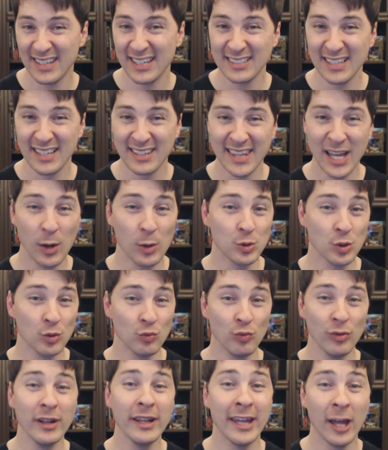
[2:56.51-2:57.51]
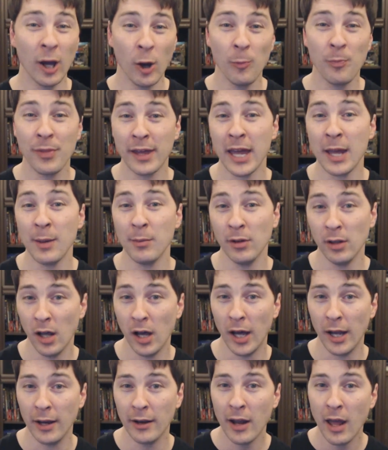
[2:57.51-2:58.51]
things like that, which would really help the game a
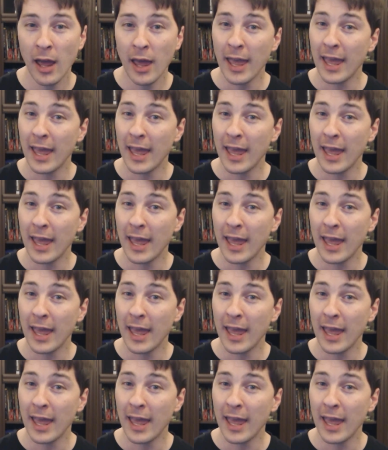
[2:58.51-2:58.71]
lot.